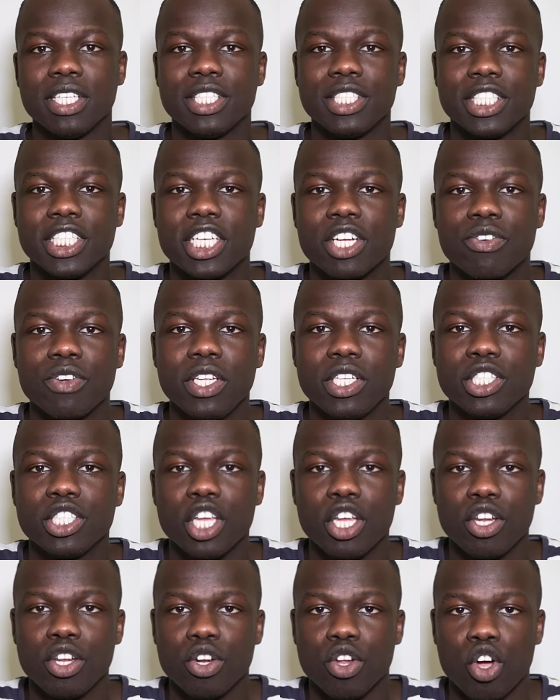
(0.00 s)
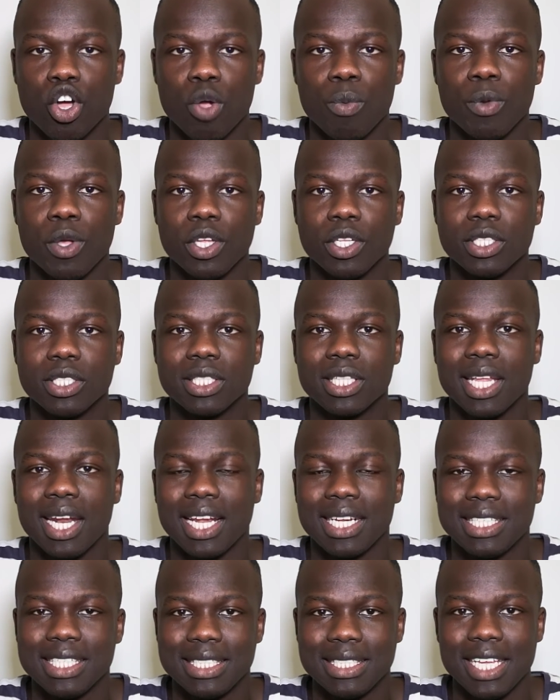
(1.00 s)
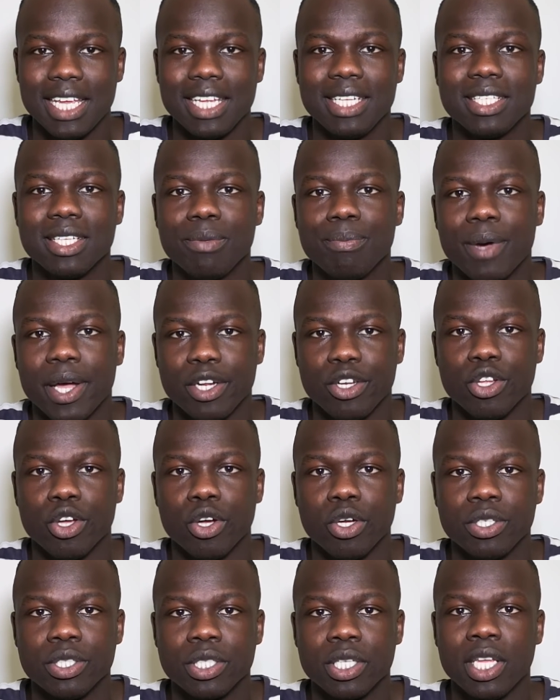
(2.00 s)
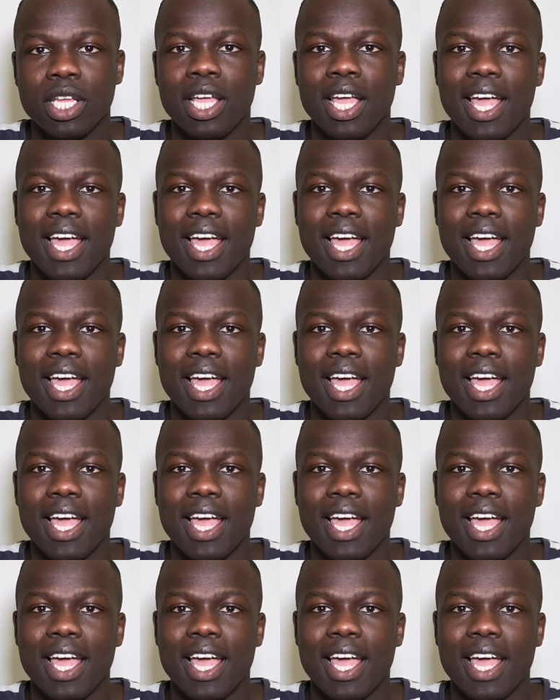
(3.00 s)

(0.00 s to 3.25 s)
secrete certain hormones that are detected by dogs